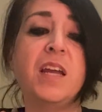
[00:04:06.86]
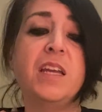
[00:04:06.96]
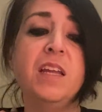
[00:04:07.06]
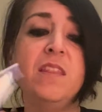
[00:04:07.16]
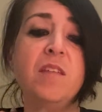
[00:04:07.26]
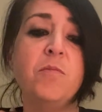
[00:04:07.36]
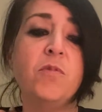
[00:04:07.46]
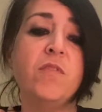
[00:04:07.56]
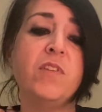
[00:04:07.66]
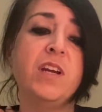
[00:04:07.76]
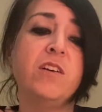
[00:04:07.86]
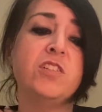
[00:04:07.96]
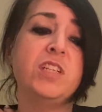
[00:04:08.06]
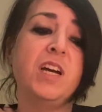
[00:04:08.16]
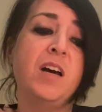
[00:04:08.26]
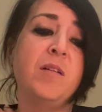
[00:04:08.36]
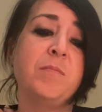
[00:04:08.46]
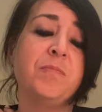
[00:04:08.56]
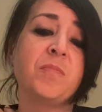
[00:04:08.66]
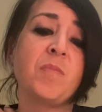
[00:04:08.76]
I get the more of the energy. You